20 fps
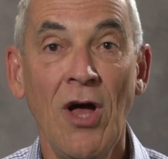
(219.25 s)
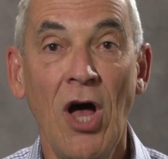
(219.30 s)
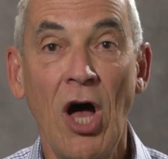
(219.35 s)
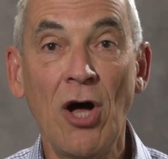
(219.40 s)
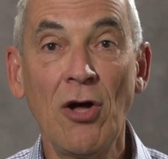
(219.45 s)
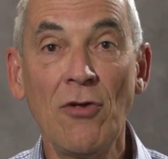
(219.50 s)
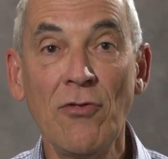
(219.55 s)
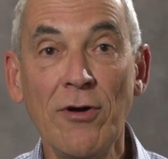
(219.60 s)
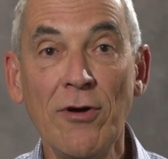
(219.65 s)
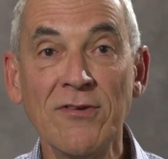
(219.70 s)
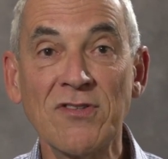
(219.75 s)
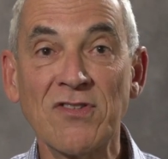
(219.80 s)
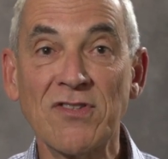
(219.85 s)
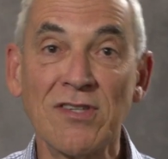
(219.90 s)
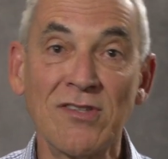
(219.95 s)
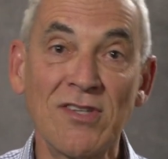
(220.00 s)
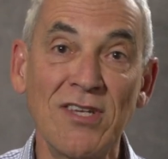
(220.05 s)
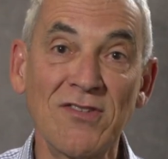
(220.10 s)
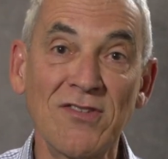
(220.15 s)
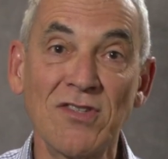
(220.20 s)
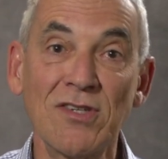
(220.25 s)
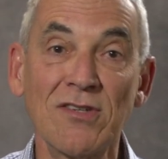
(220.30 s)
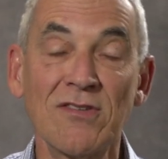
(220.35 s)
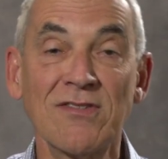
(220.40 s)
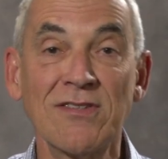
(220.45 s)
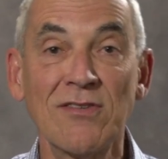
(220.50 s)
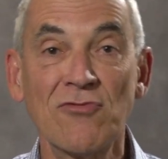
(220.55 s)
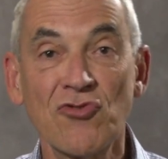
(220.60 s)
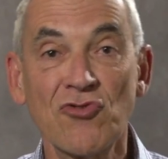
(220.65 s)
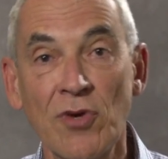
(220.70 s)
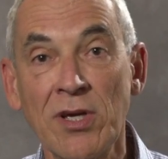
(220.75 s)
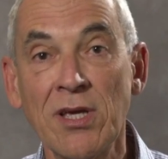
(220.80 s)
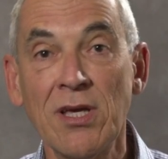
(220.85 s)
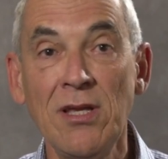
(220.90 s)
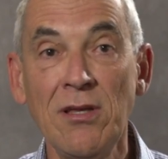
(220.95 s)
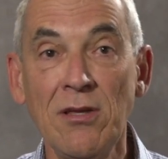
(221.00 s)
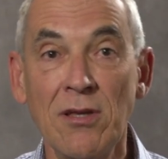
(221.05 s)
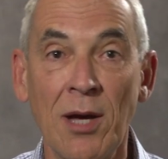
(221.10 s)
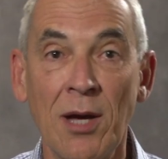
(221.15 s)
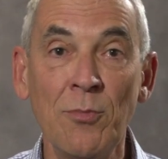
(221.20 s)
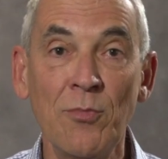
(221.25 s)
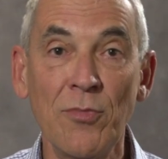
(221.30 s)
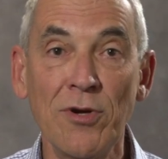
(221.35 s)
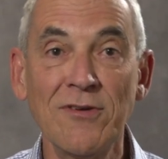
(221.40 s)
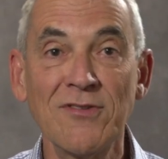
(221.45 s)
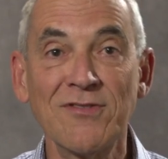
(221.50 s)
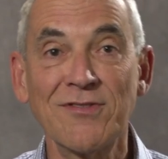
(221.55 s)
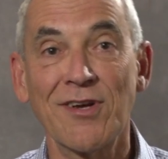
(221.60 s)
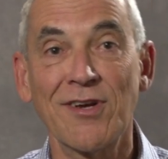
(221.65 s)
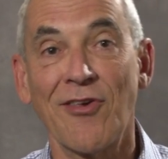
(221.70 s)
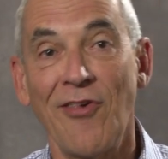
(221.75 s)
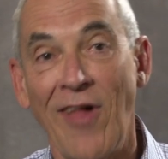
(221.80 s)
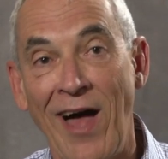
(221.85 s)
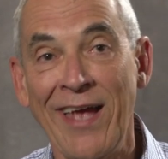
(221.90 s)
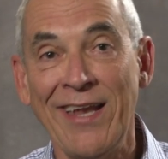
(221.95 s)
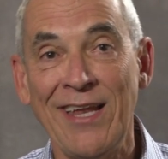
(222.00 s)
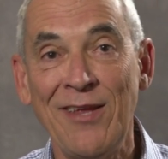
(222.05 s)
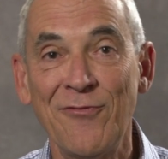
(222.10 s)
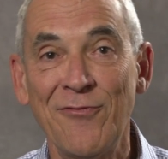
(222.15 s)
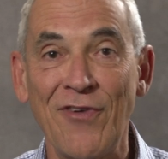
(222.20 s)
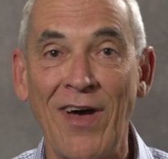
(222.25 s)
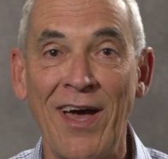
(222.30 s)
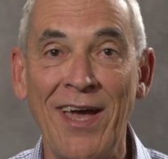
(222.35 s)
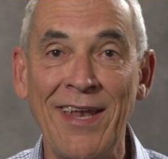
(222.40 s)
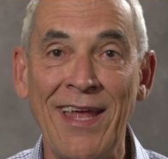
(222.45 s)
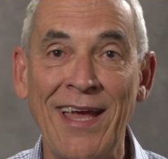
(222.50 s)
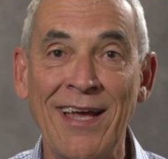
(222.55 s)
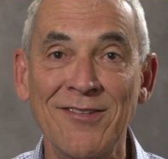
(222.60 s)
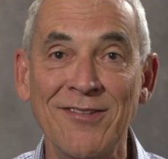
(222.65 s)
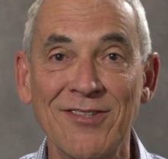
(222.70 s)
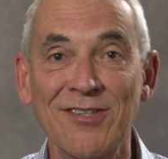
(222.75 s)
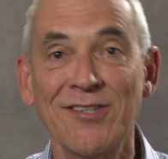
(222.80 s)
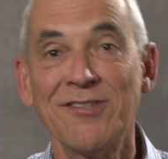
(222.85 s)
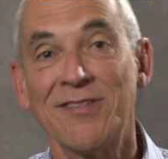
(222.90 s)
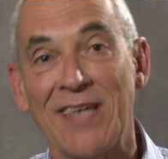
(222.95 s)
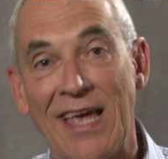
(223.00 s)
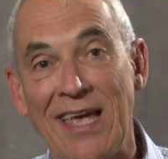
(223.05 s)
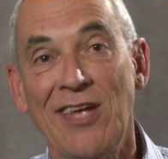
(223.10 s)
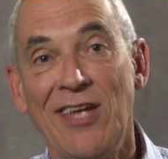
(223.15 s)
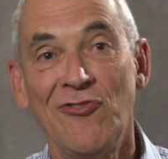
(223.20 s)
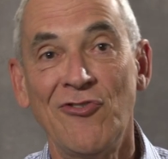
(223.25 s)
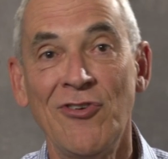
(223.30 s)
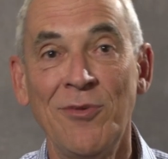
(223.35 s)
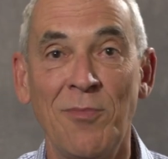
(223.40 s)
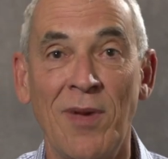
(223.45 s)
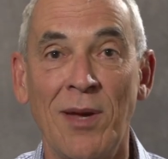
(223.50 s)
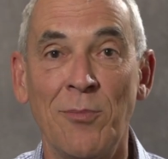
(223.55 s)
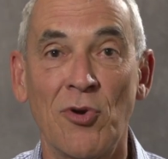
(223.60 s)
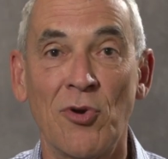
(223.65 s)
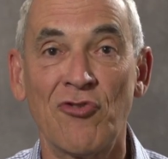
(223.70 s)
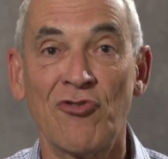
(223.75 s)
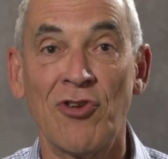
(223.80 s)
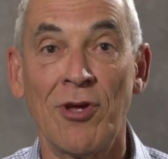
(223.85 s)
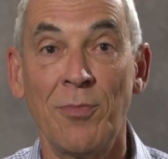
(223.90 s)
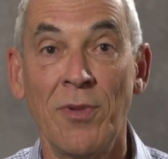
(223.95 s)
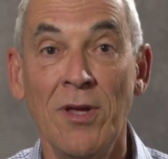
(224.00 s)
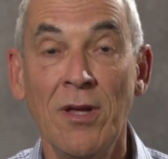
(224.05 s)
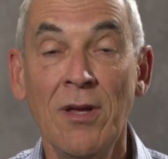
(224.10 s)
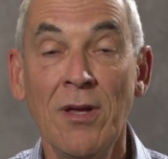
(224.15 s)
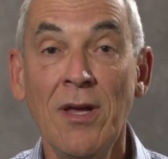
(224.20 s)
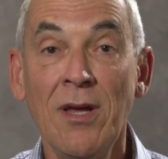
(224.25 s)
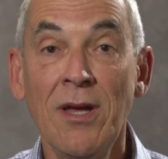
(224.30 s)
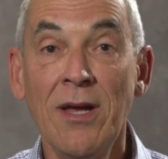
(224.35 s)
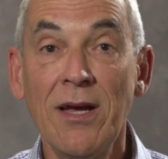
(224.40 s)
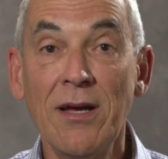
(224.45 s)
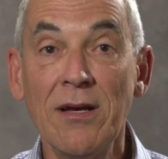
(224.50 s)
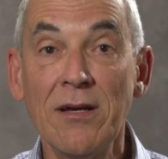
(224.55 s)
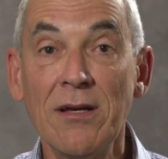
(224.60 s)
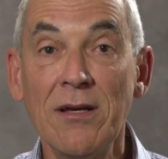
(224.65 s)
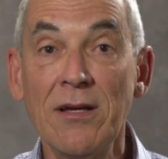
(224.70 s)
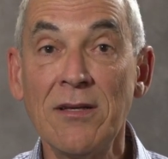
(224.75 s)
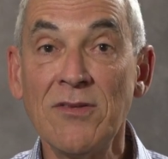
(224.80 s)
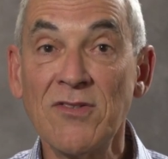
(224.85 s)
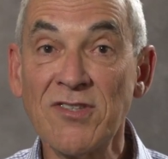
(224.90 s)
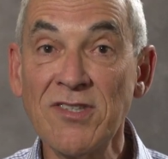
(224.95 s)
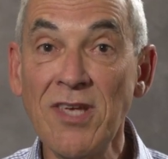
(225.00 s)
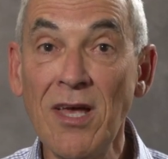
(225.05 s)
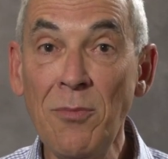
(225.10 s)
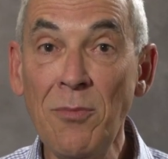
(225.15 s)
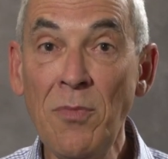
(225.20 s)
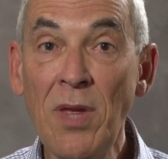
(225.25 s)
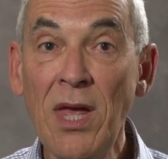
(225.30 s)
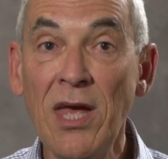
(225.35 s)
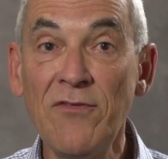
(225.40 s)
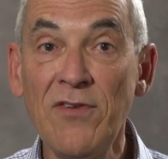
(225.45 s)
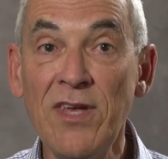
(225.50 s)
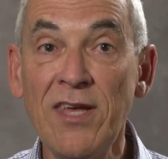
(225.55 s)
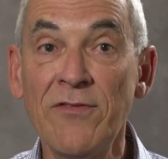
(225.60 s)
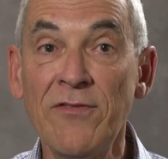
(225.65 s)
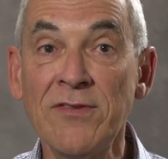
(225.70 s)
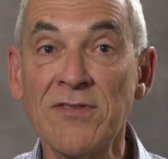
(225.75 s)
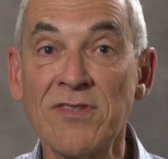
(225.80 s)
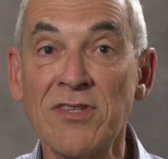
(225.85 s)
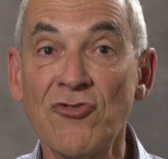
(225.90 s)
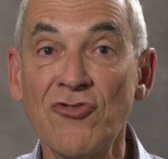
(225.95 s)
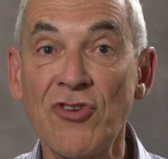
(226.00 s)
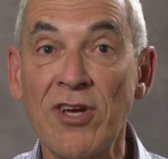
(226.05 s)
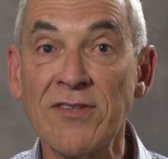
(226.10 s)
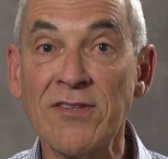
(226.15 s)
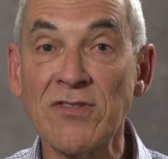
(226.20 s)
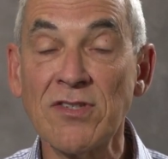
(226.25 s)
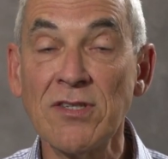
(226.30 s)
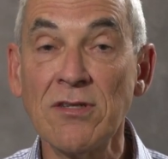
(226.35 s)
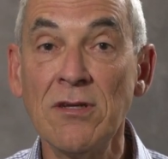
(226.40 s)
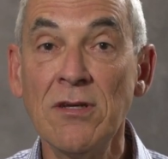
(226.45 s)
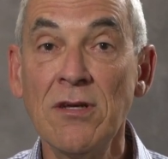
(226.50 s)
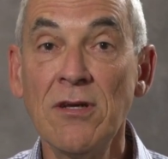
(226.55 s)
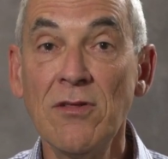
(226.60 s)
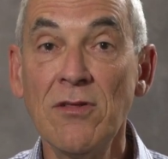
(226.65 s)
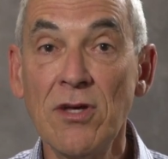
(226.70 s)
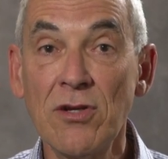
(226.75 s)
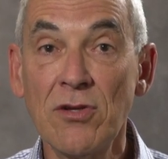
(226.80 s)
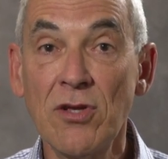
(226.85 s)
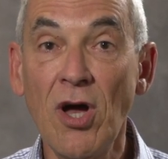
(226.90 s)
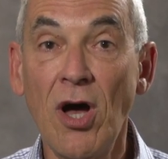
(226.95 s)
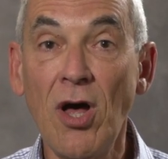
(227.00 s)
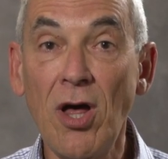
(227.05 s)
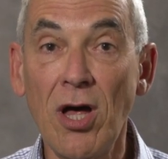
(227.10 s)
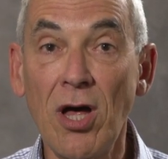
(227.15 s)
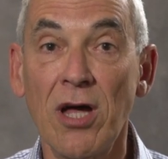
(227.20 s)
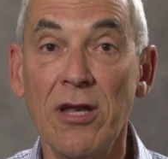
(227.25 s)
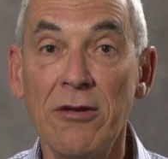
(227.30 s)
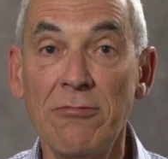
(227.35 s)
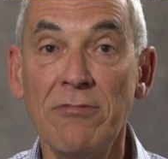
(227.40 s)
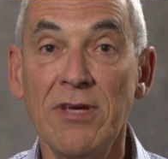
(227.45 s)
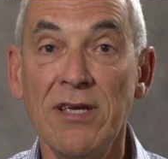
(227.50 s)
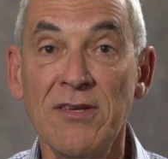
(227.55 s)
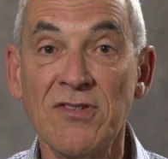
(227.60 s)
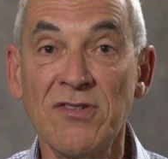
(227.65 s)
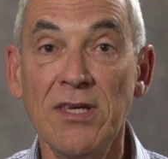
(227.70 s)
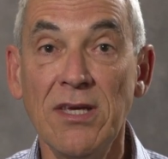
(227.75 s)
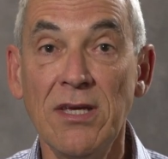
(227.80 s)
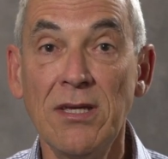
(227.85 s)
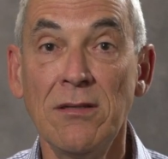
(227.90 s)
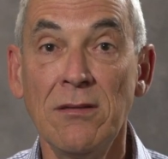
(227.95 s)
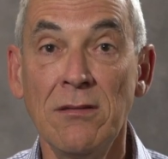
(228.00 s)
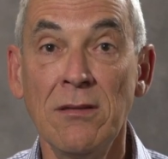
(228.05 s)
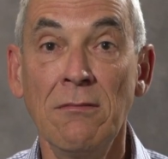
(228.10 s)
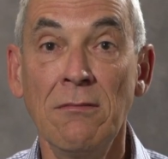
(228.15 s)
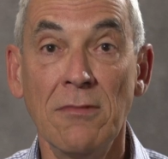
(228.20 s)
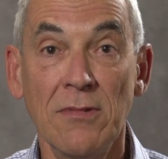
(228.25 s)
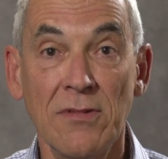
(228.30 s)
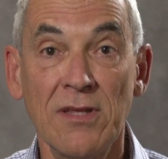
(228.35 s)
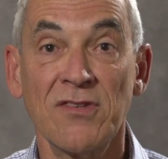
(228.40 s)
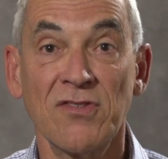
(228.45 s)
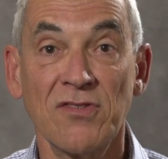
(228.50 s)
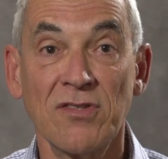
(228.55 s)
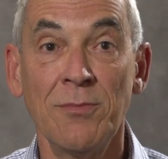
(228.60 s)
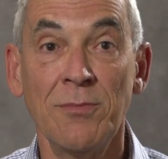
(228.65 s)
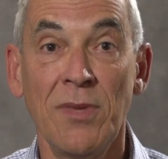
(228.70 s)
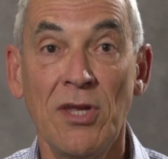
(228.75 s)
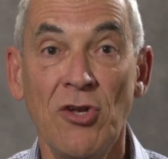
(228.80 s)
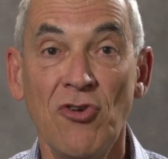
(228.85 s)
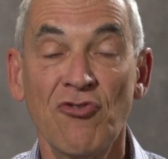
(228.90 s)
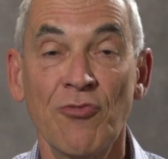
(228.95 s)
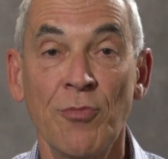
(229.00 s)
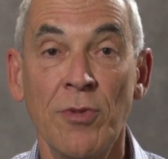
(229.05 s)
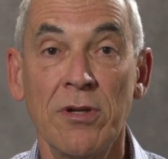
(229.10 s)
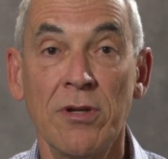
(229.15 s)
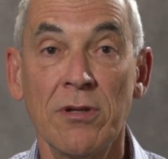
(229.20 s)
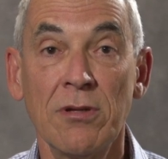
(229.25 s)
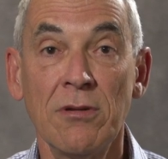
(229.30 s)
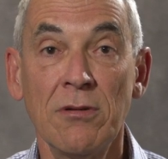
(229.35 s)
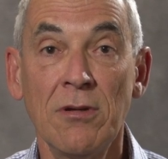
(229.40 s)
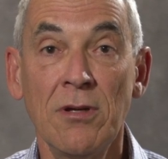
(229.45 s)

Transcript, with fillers: All those statistics of shrinking numbers, declining finances, aging membership. And some have even suggested that God is in this diminishment,